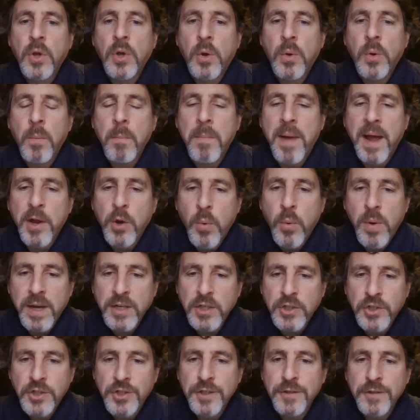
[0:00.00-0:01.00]
So, my
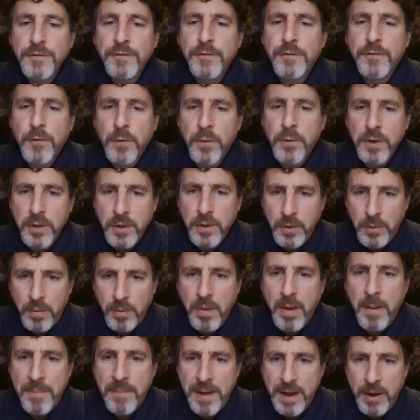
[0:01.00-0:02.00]
question for
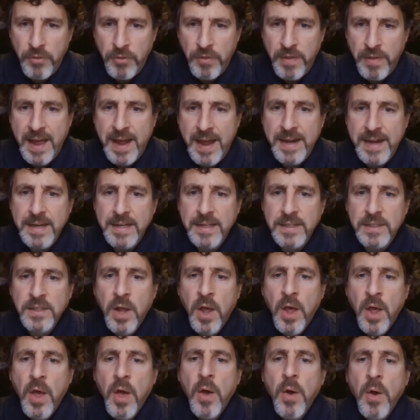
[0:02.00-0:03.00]
you about that is,
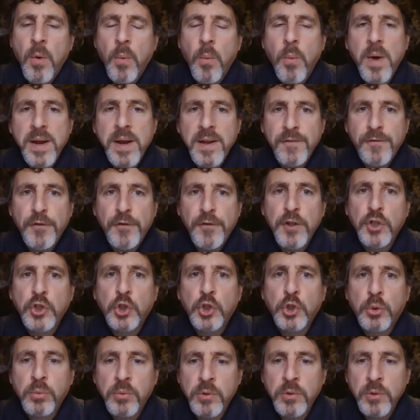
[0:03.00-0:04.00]
what if the
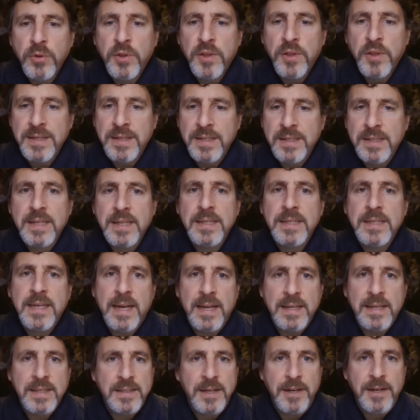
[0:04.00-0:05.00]
truth is
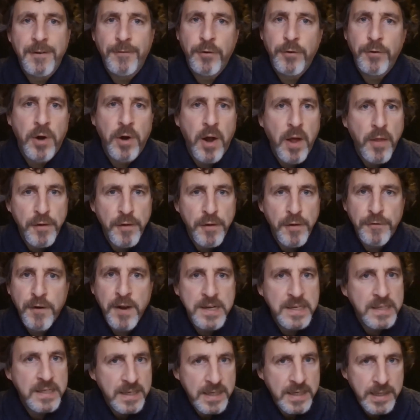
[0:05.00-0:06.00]
contested? If you're on the
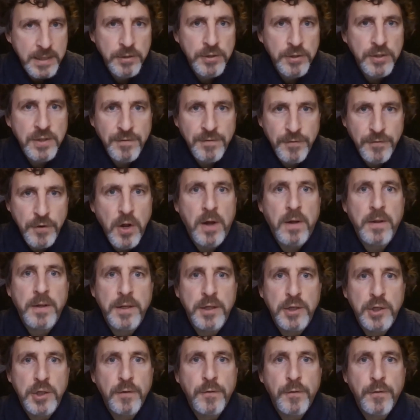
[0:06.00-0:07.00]
frontiers of
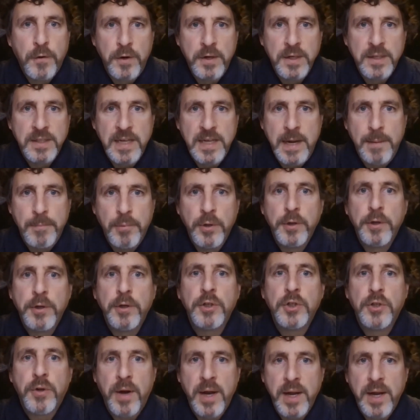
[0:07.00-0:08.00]
knowledge, for example,
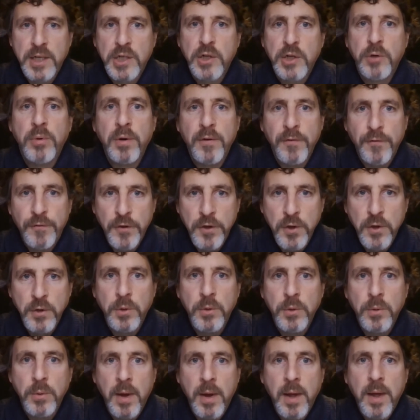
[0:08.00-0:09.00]
you're trying to
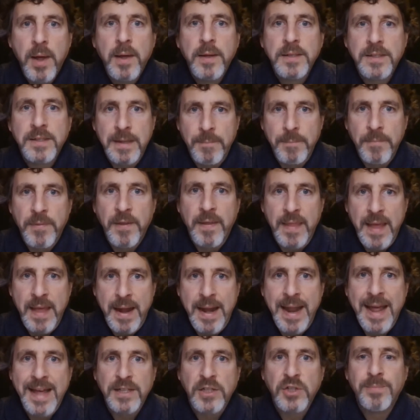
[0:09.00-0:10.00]
review something
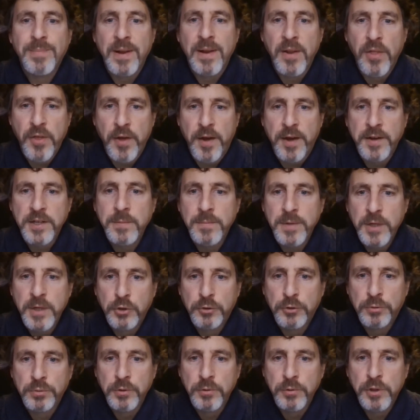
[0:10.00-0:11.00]
that has been thought to be
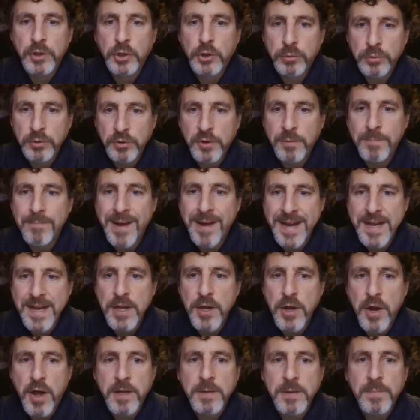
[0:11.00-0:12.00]
true, the truth
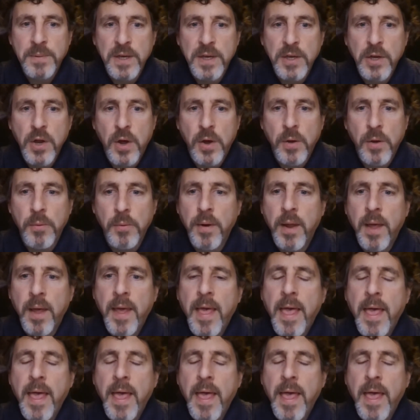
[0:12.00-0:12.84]
might not be known.